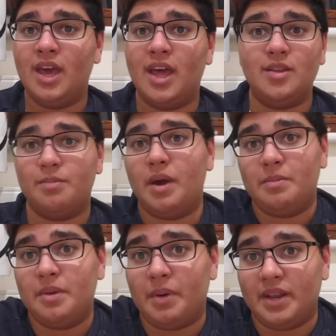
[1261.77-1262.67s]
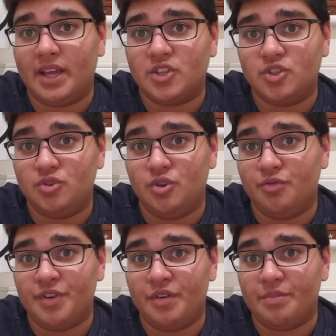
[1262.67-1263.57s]
and it might be my next new
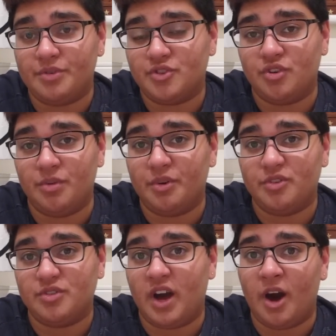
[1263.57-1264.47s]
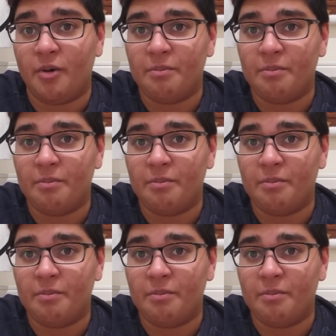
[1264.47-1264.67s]
favorite persona because of how